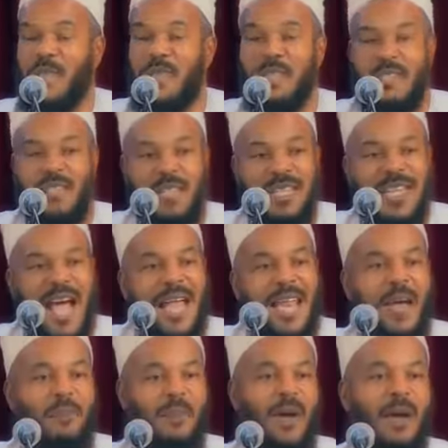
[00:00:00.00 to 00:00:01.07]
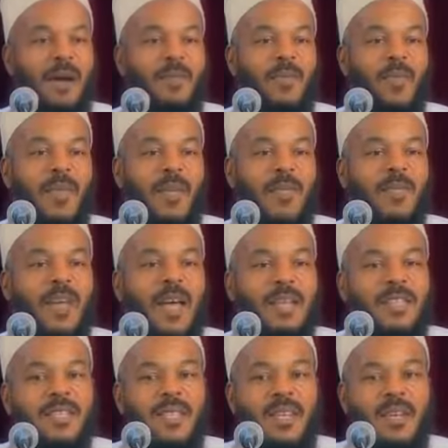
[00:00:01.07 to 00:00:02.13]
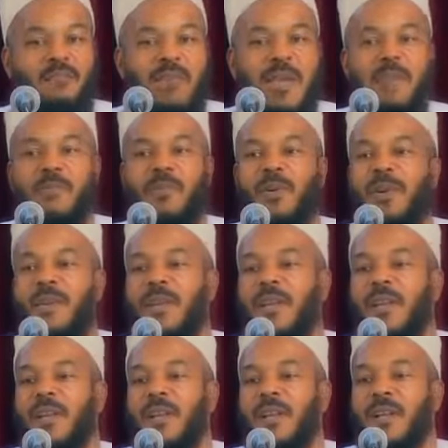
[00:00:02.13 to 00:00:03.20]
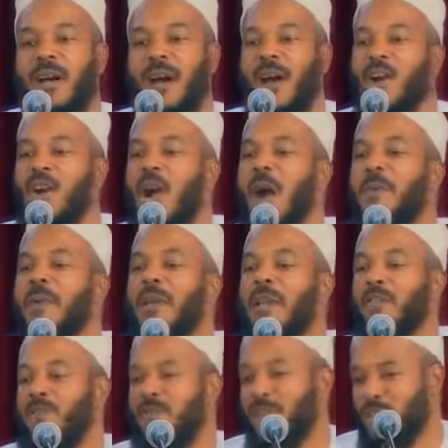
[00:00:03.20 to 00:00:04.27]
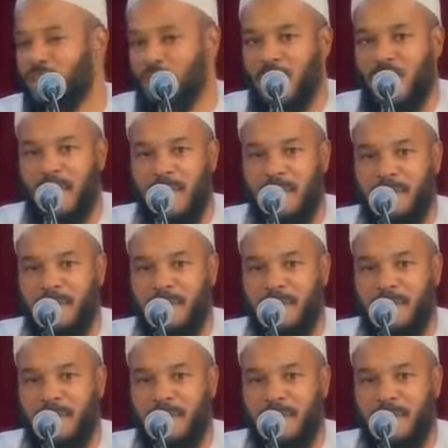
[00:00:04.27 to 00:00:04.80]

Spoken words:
So this is the dilemma that people are commonly faced